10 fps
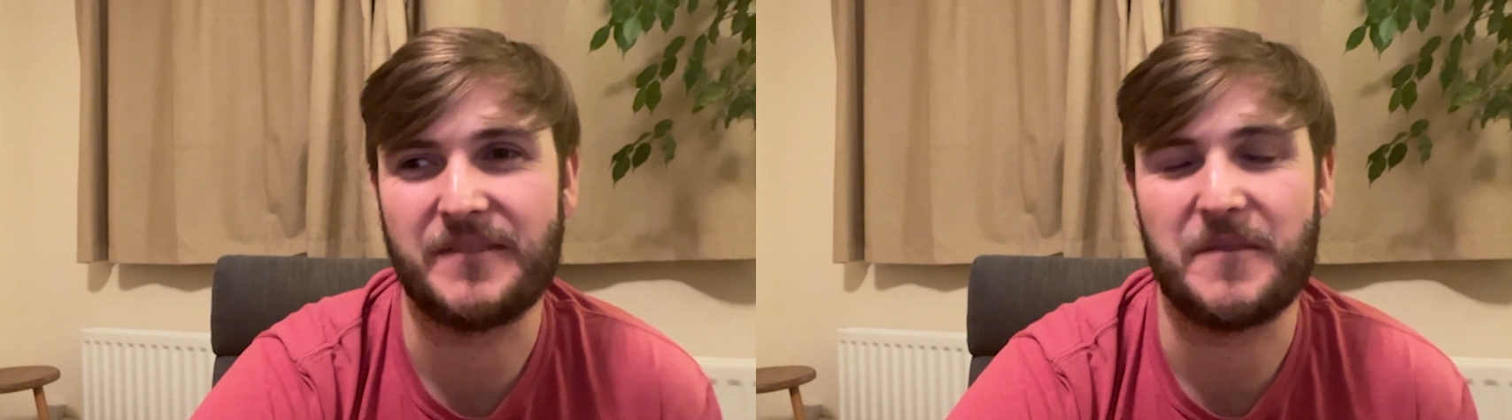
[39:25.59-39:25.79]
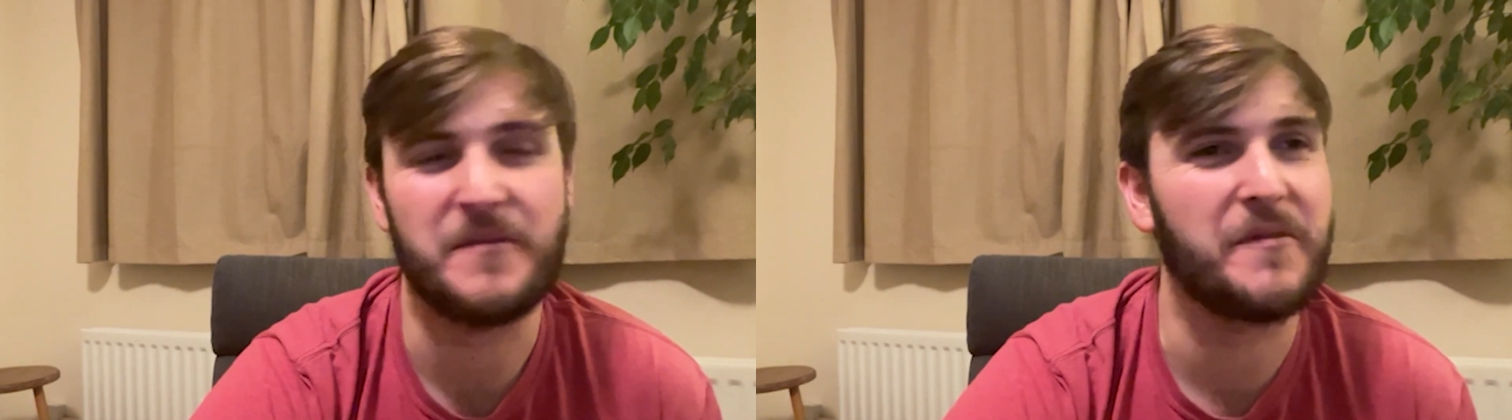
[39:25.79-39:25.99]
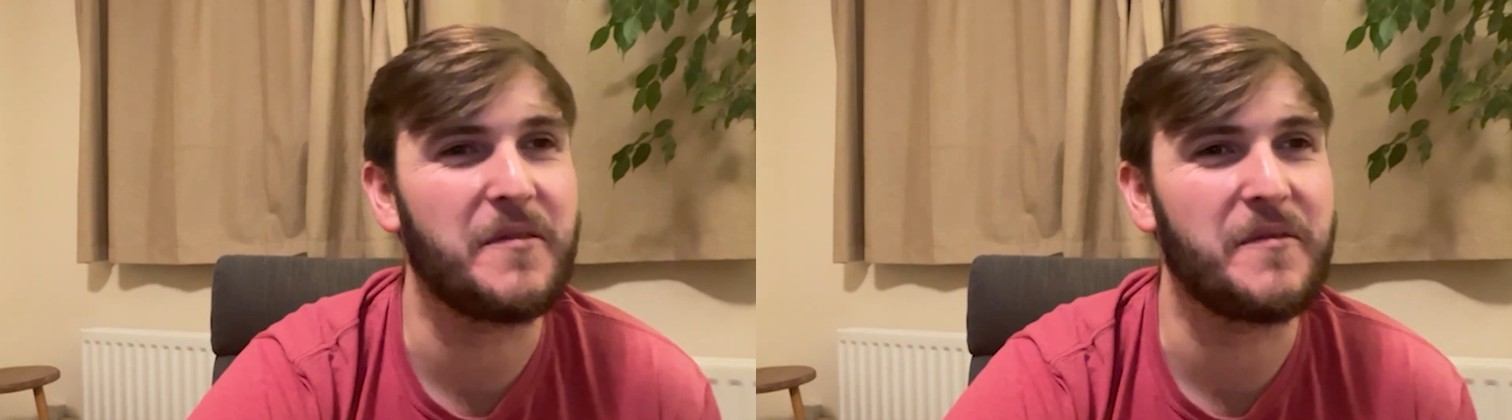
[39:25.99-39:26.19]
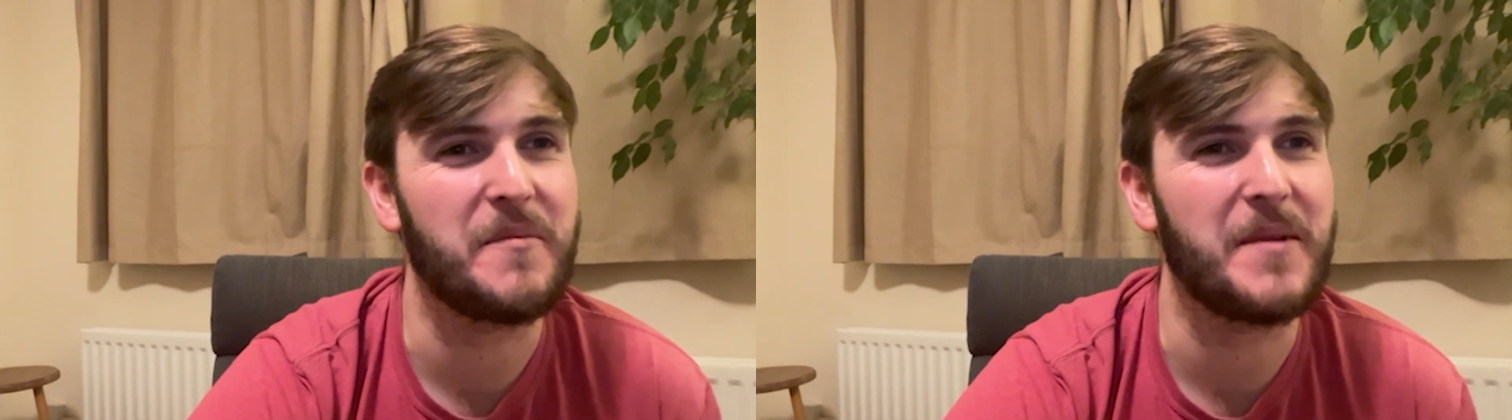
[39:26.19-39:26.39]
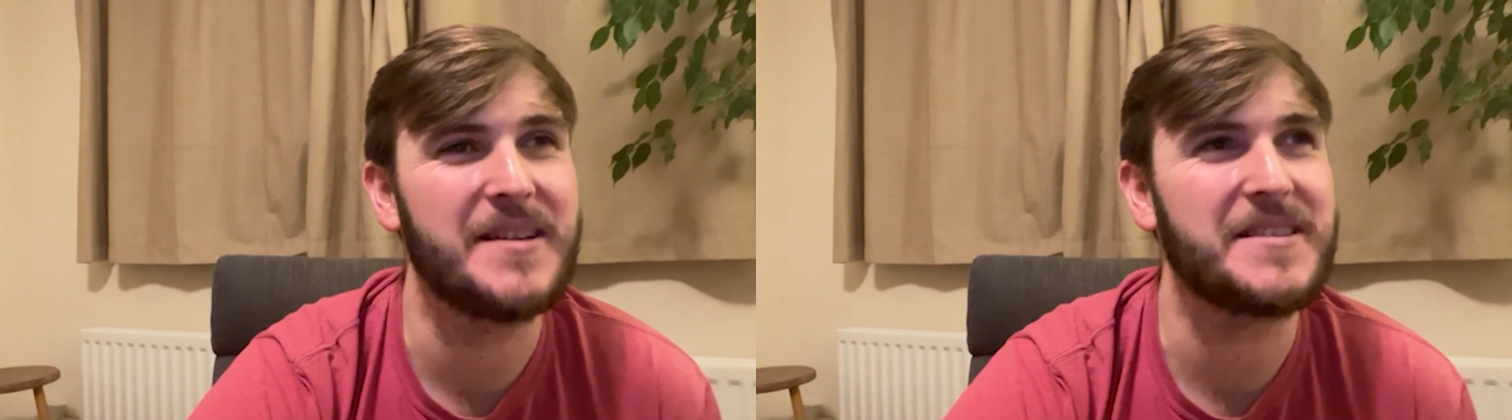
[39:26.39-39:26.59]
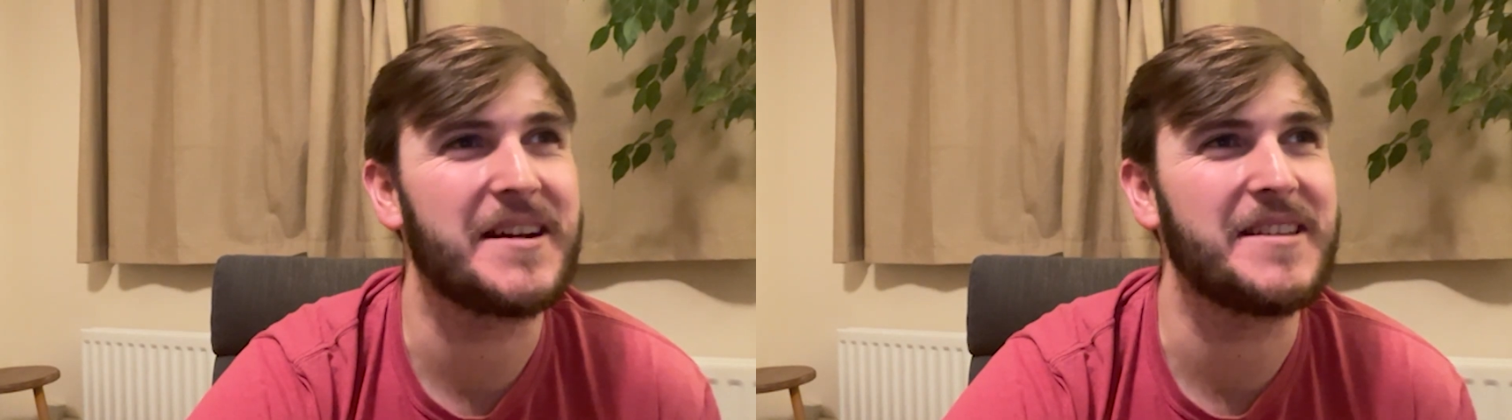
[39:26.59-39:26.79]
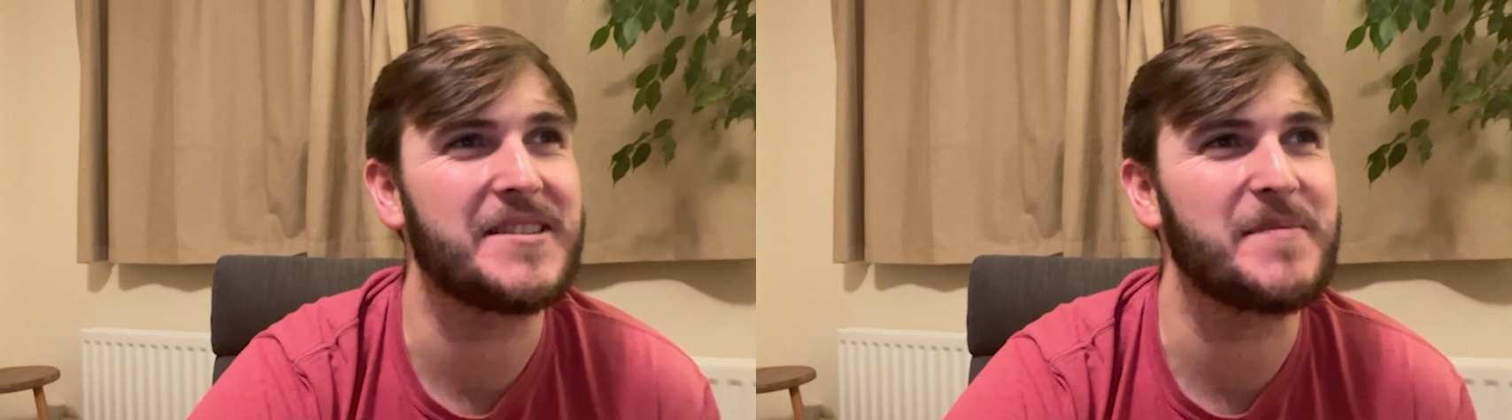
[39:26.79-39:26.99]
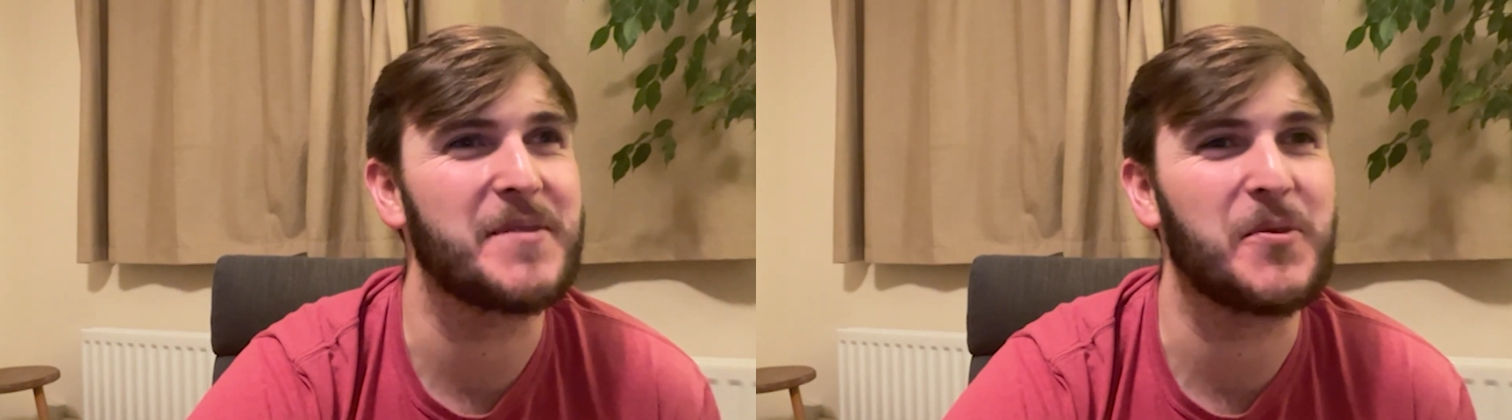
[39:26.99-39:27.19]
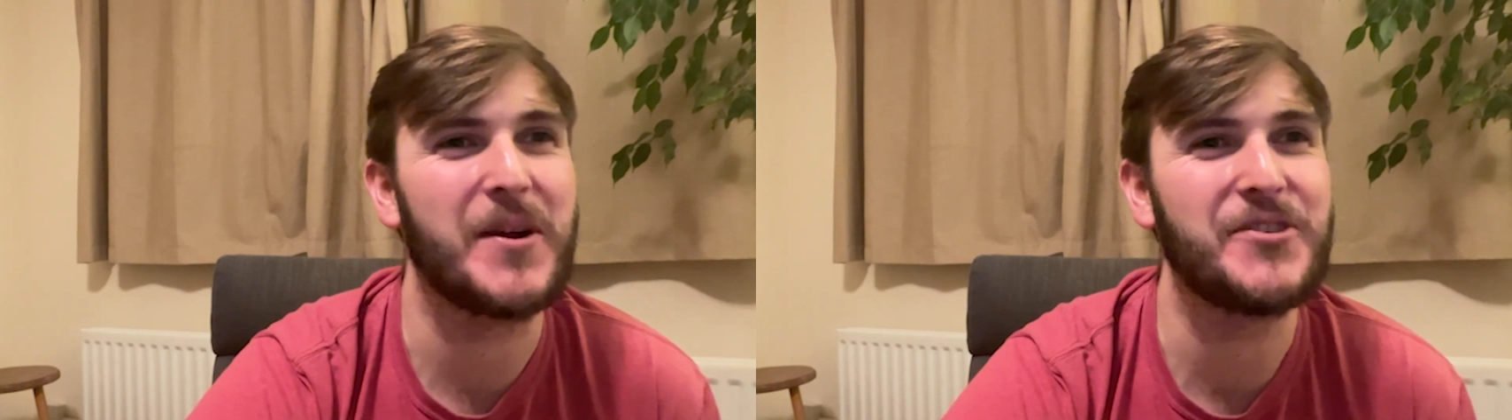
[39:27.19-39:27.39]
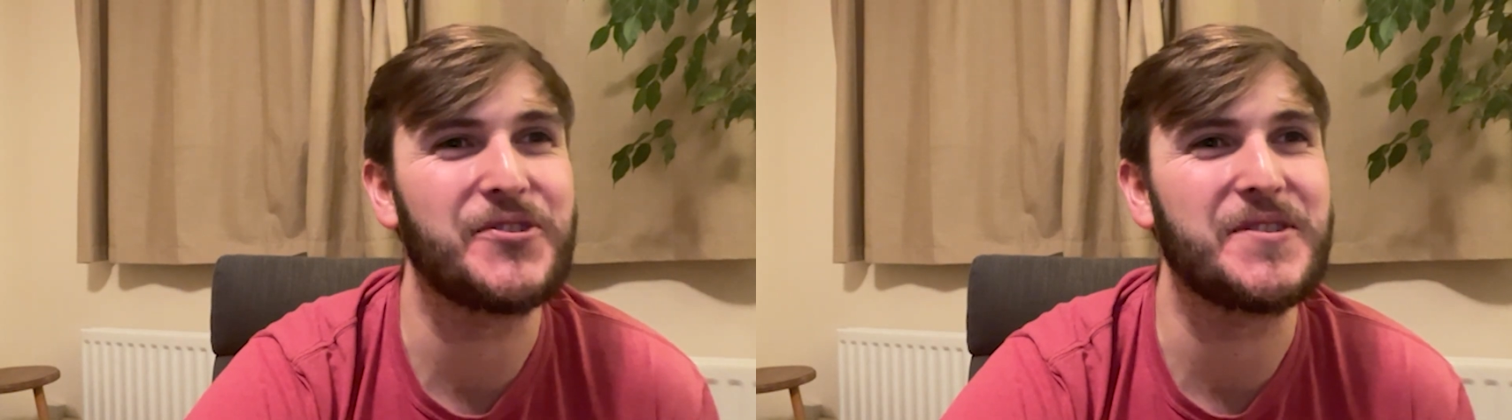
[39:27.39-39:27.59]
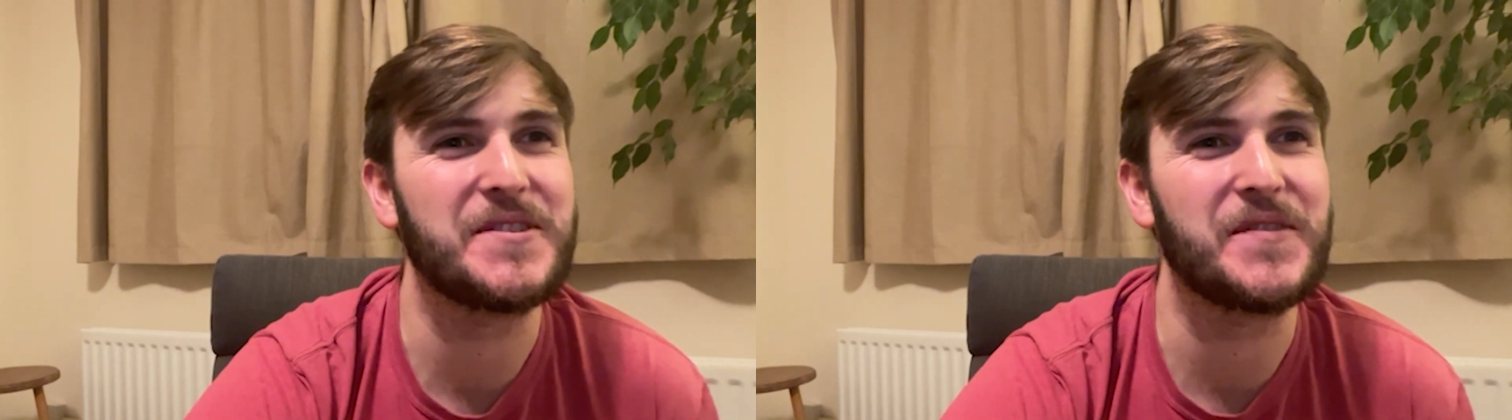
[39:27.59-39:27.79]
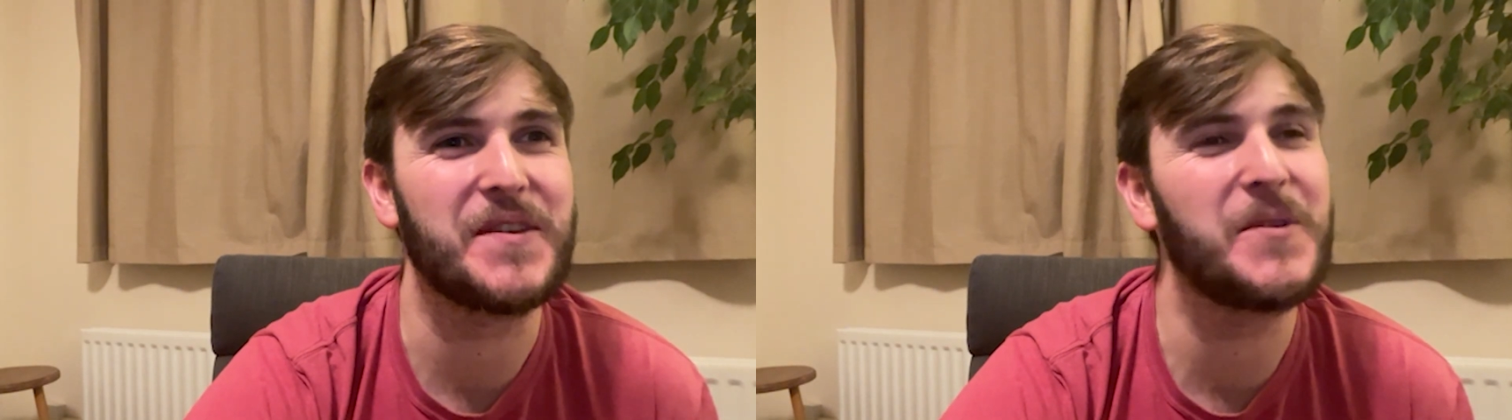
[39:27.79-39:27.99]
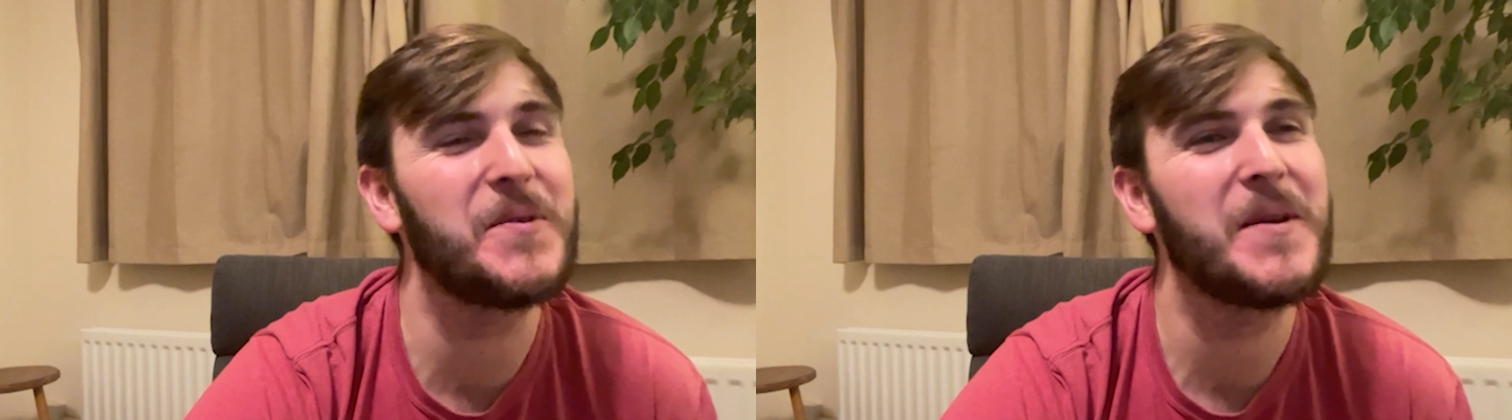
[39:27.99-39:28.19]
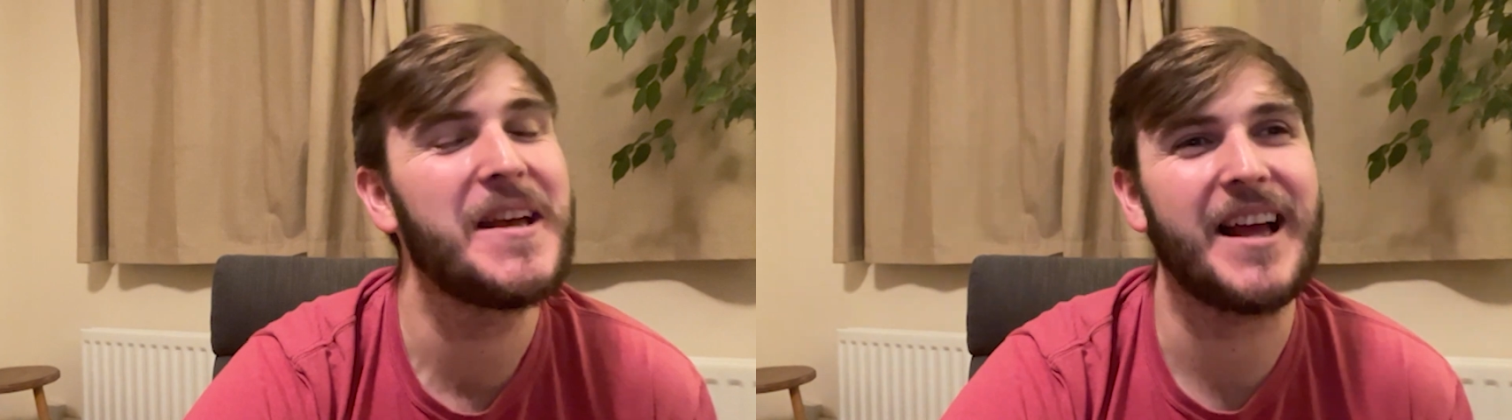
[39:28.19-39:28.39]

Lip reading: from my side in terms of questions for you.